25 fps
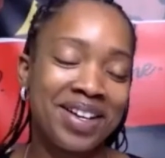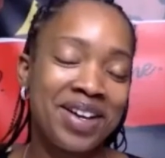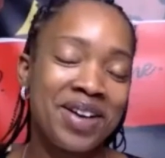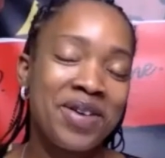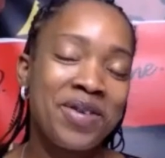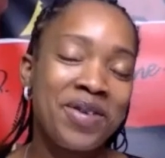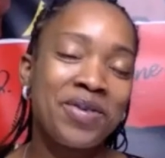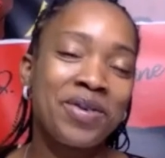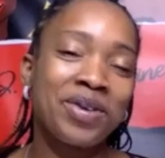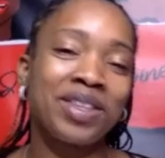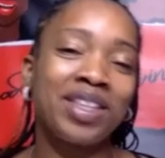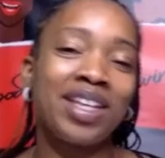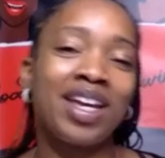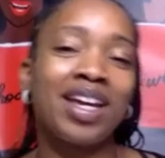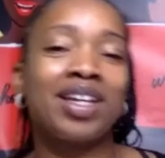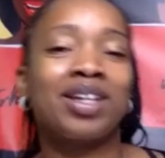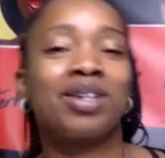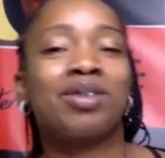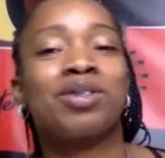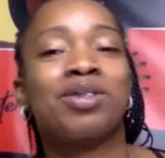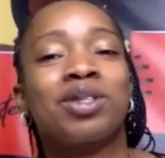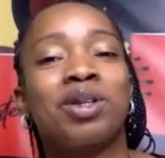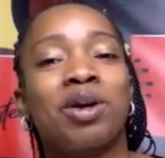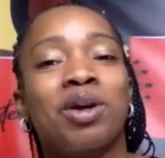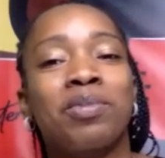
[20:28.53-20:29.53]
Well, thank you
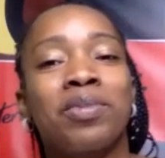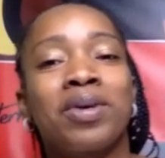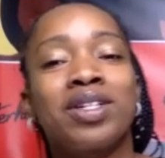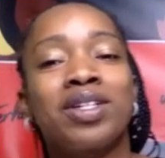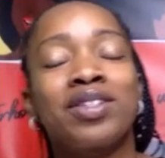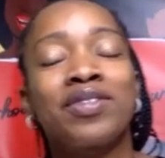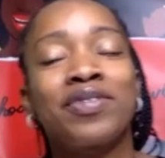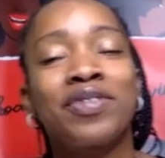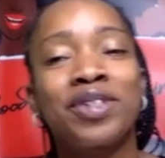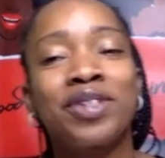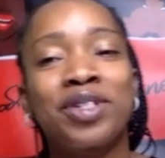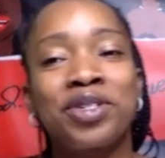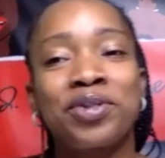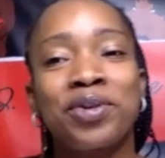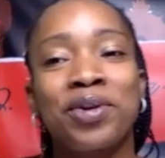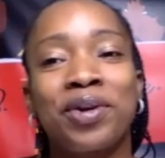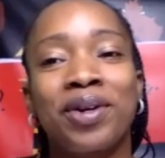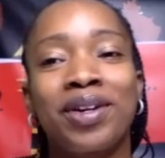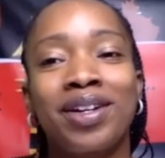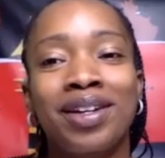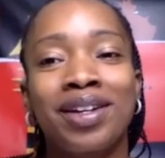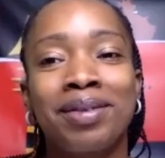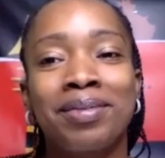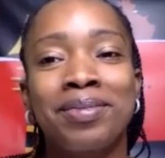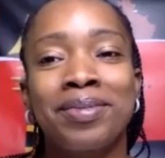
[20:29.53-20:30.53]
so much for
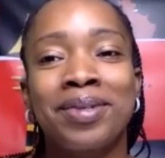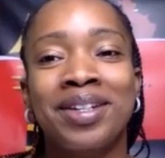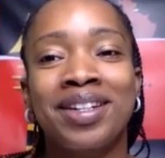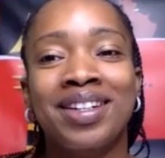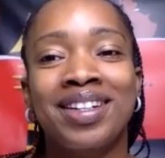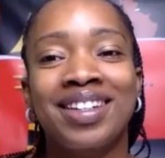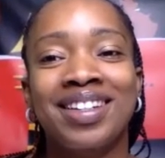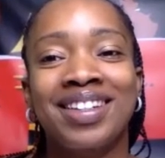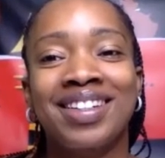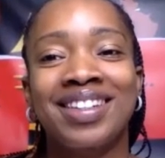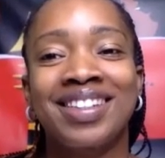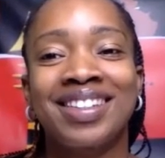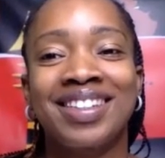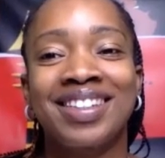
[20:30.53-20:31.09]
joining me.